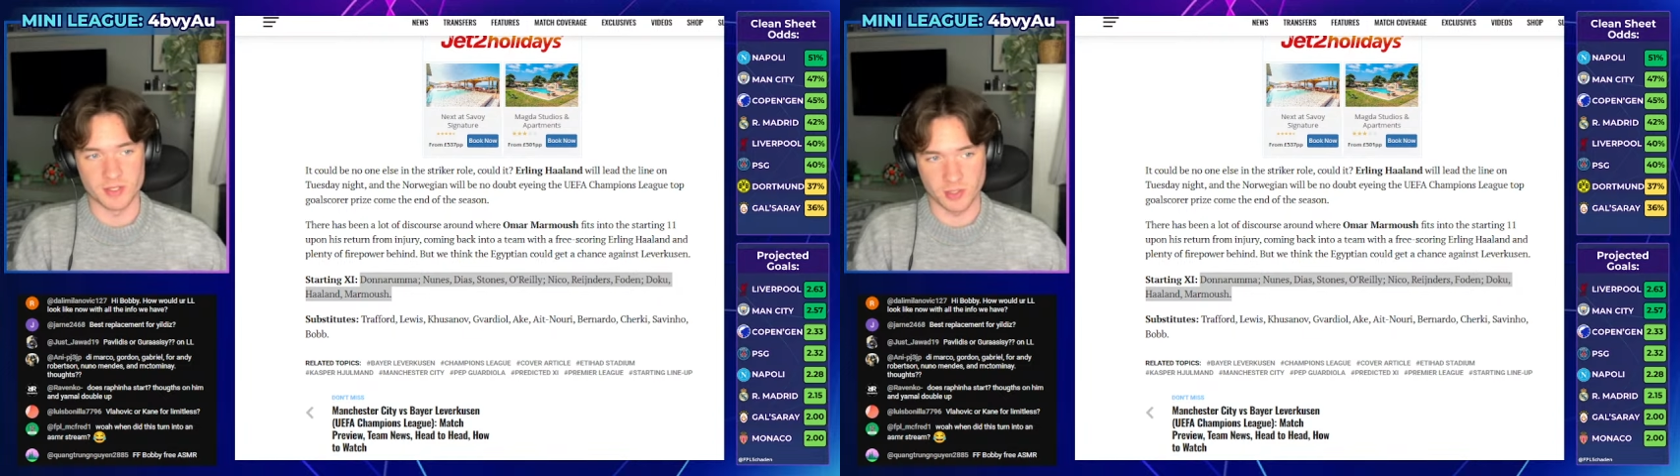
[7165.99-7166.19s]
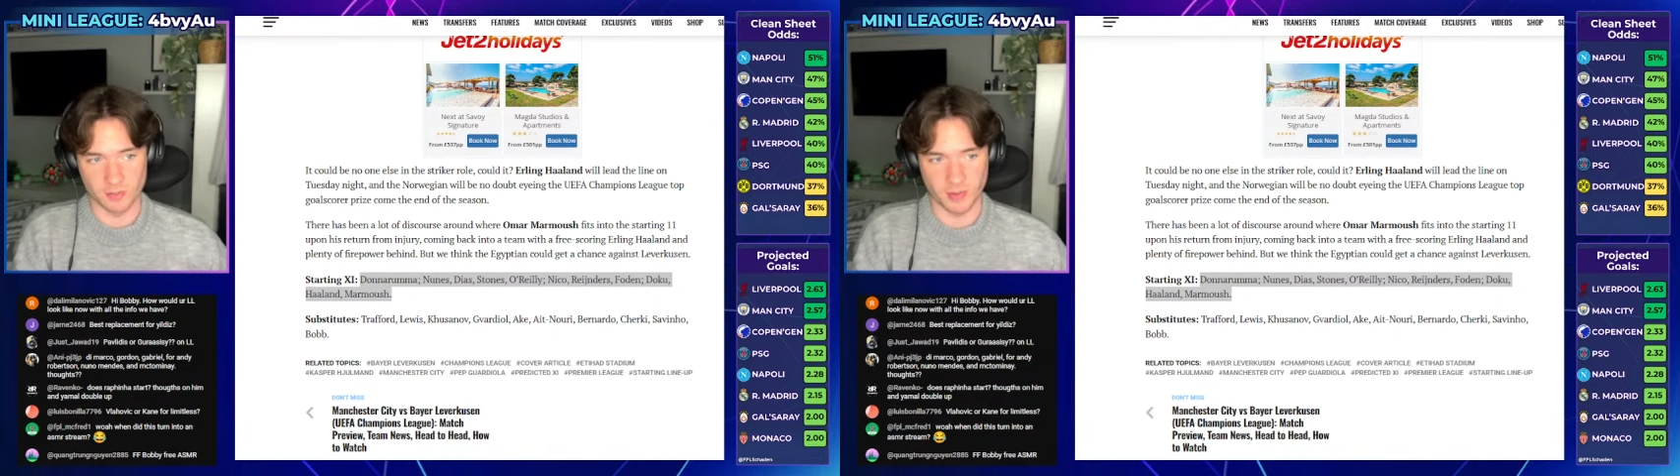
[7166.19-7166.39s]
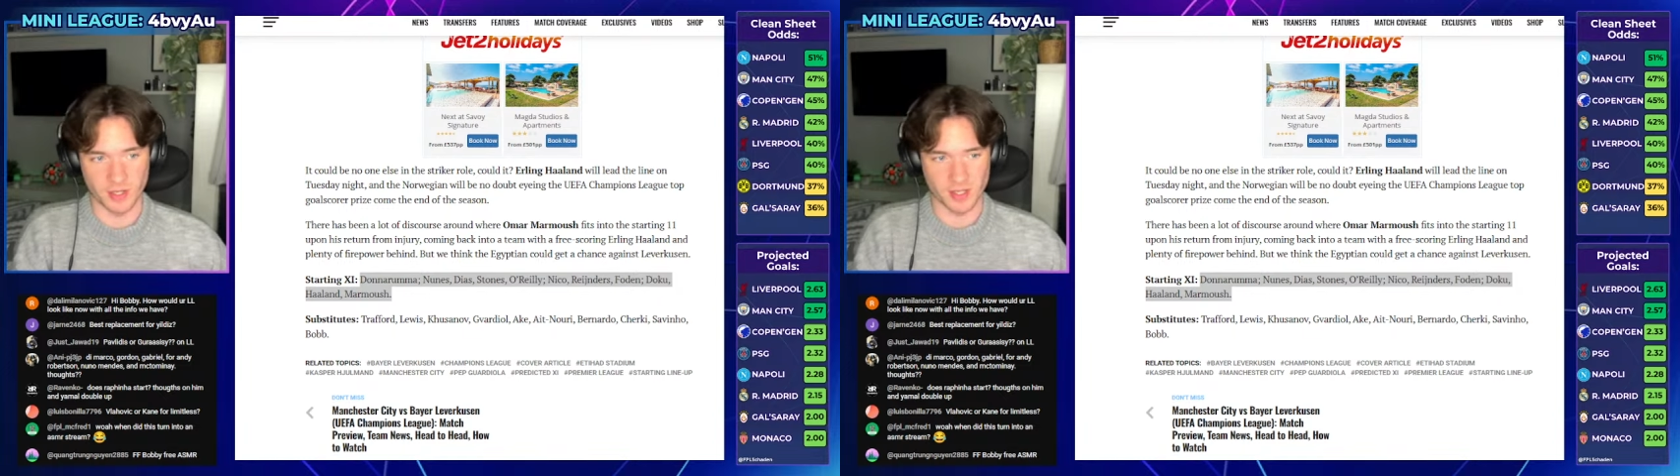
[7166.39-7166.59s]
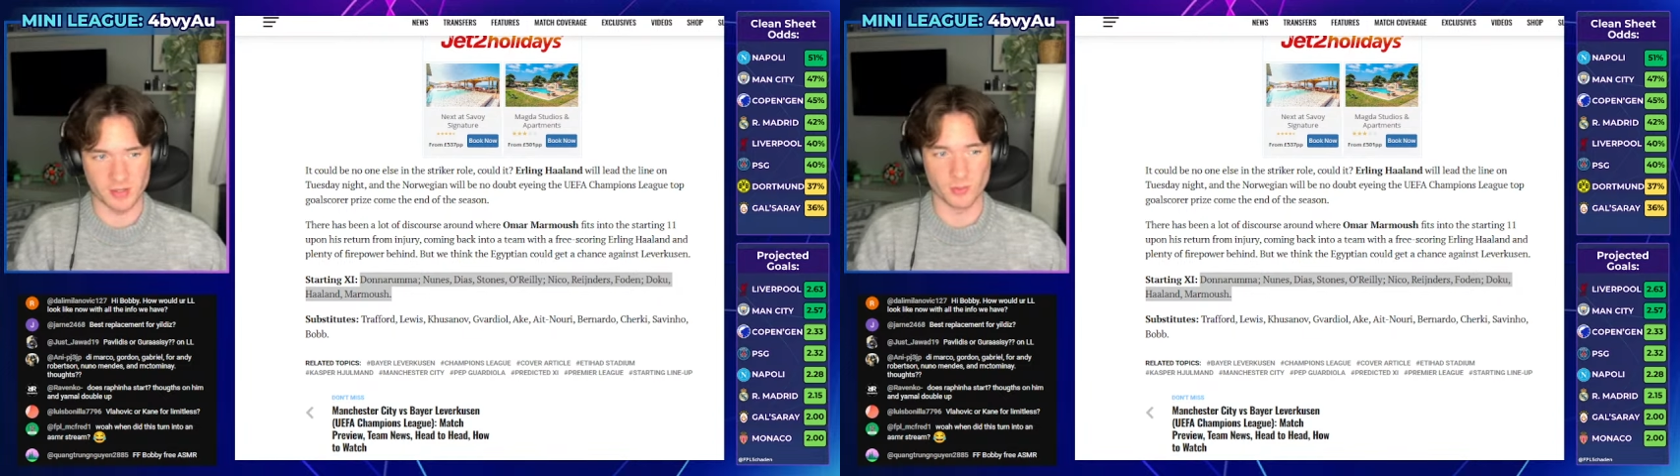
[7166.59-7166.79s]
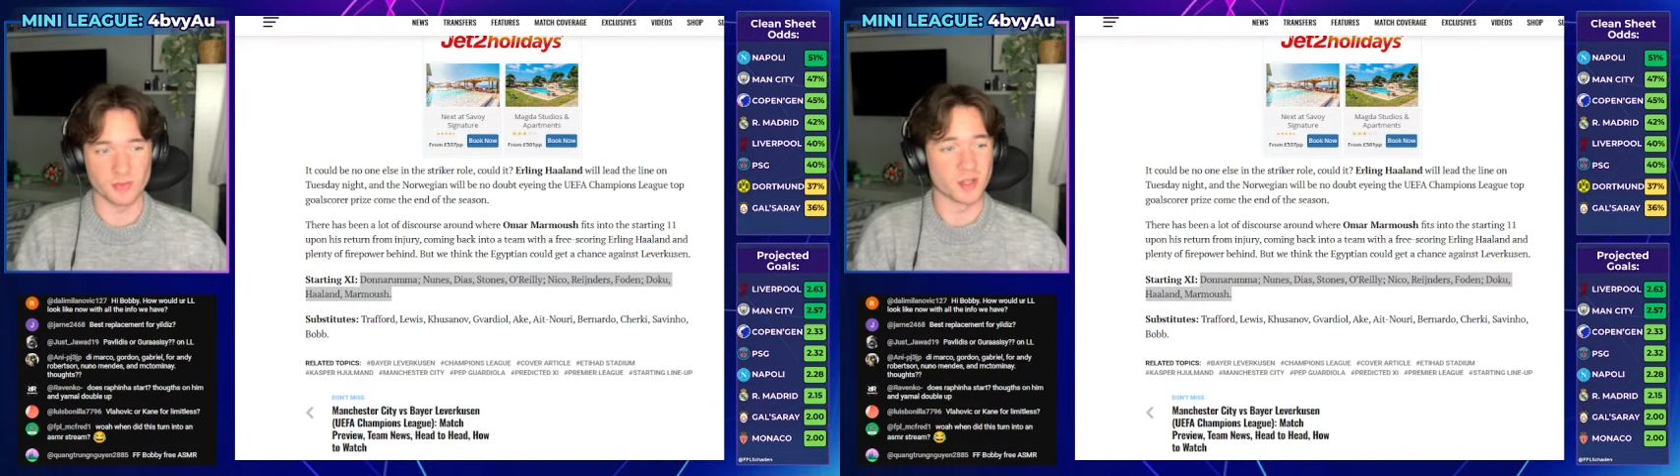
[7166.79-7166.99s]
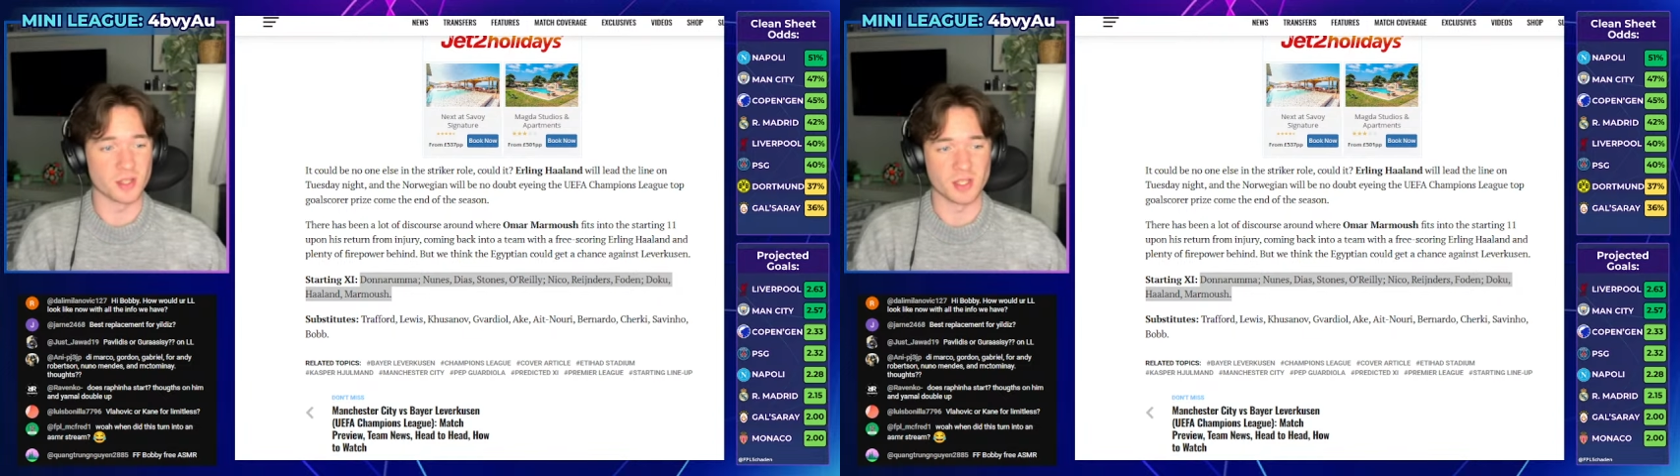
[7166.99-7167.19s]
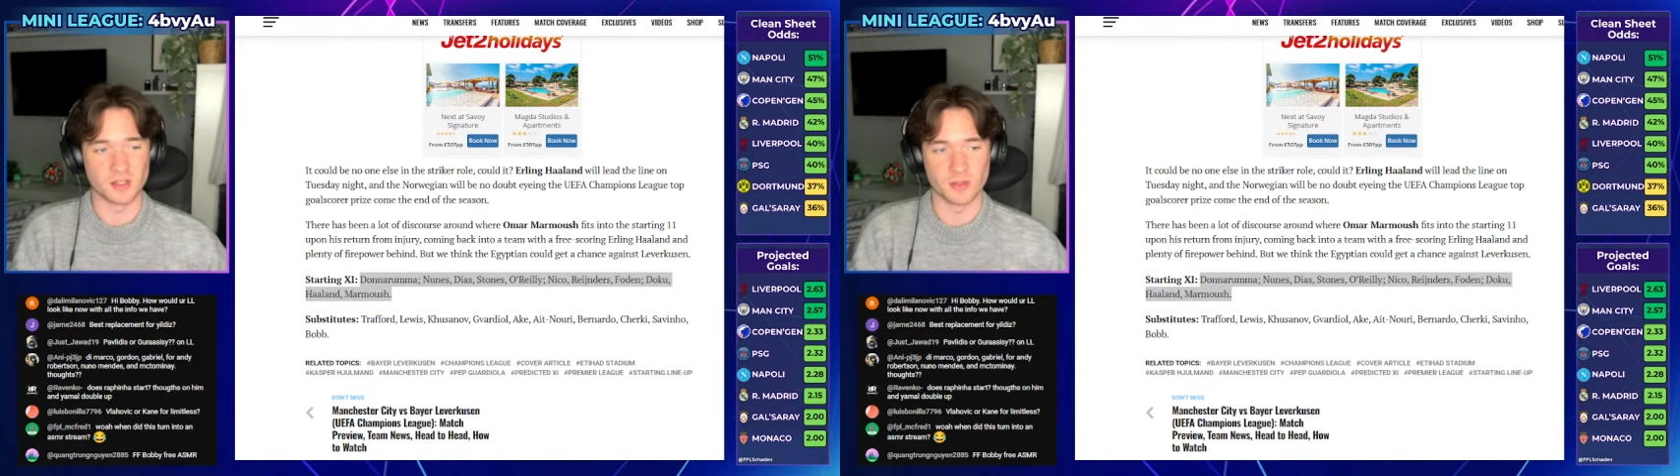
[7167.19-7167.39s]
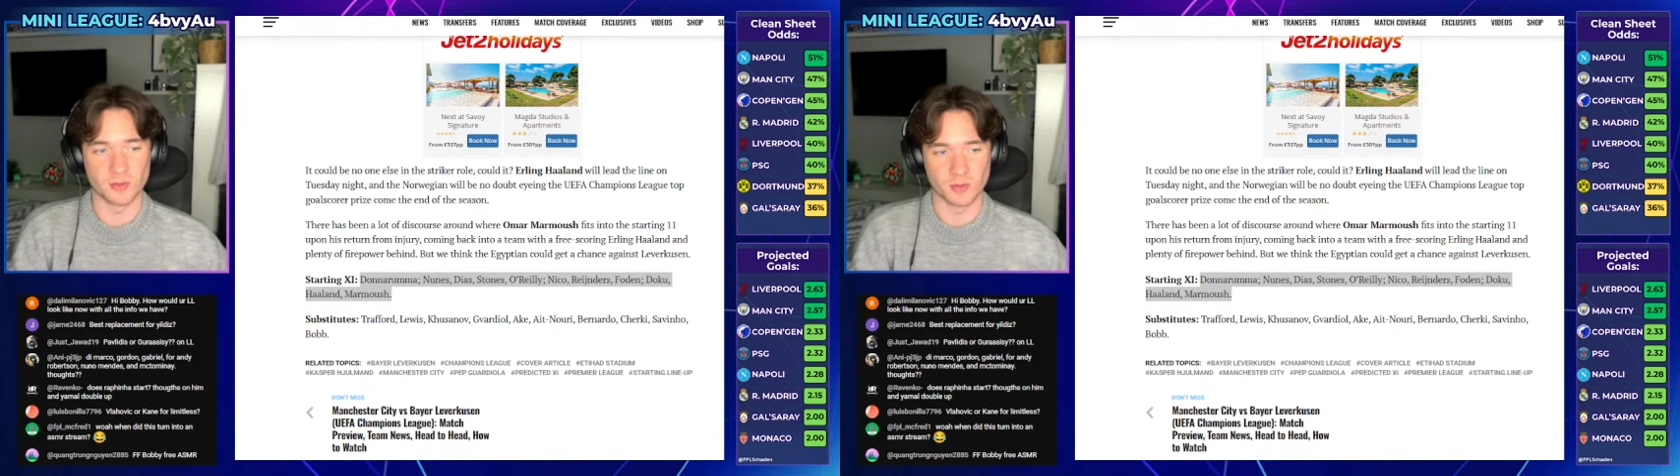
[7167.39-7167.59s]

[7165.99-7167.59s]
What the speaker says: good pick. I don't think you need to do